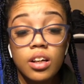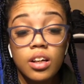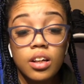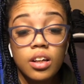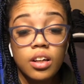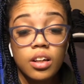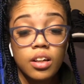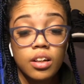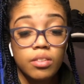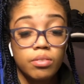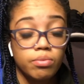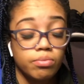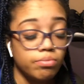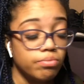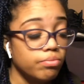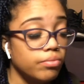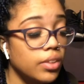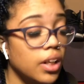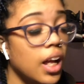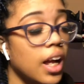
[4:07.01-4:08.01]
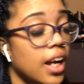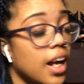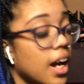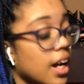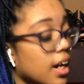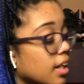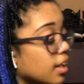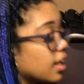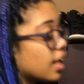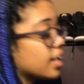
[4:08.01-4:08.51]
I
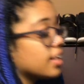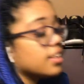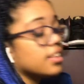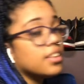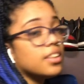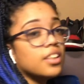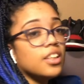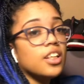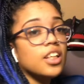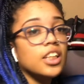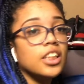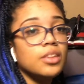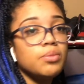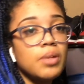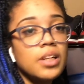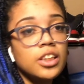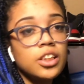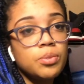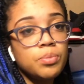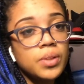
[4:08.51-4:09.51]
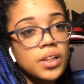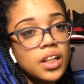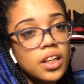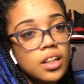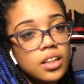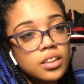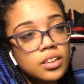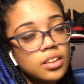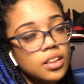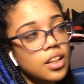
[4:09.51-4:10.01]
kind of like, especially
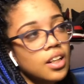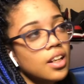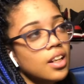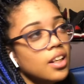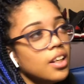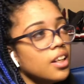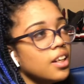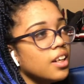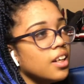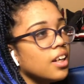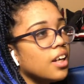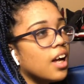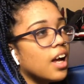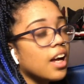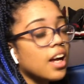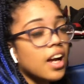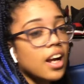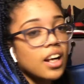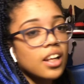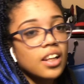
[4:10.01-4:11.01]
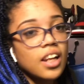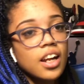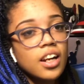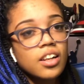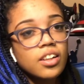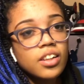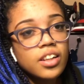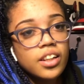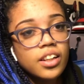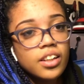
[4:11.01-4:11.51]
because I got a lot
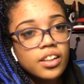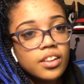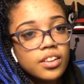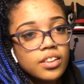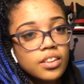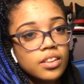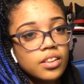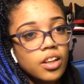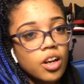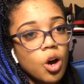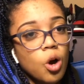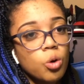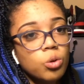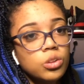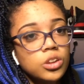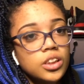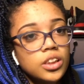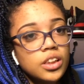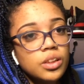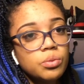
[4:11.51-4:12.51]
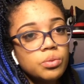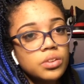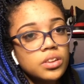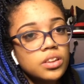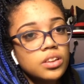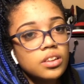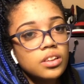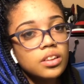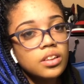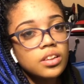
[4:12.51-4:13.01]
of the OG
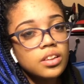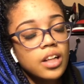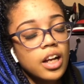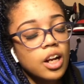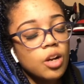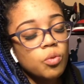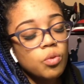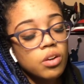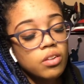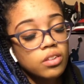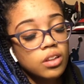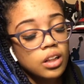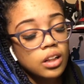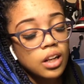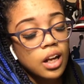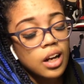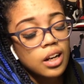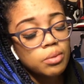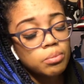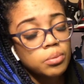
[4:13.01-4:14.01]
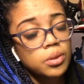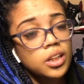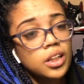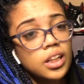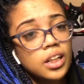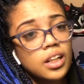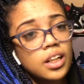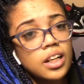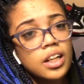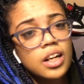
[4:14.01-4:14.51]
ones that are worth a lot of
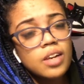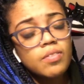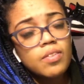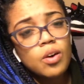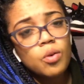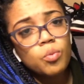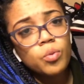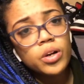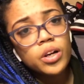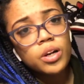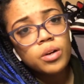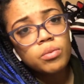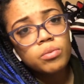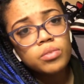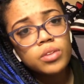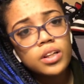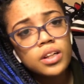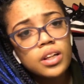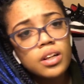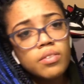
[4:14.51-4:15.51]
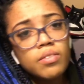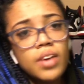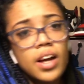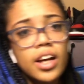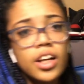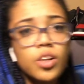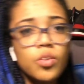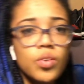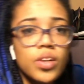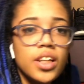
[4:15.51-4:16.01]
money, and if I wear them, then the
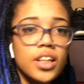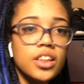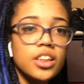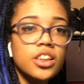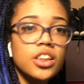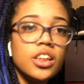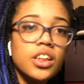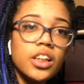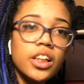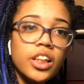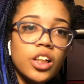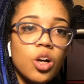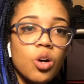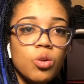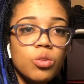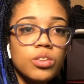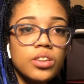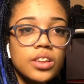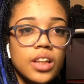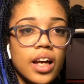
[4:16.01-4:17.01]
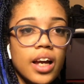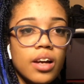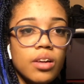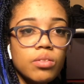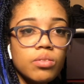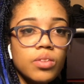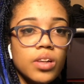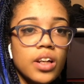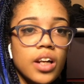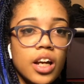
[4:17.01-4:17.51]
value instantly goes down,
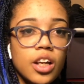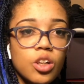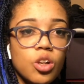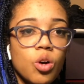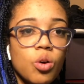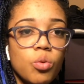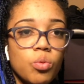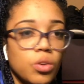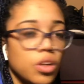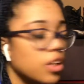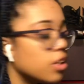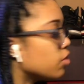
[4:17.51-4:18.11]
and I don't want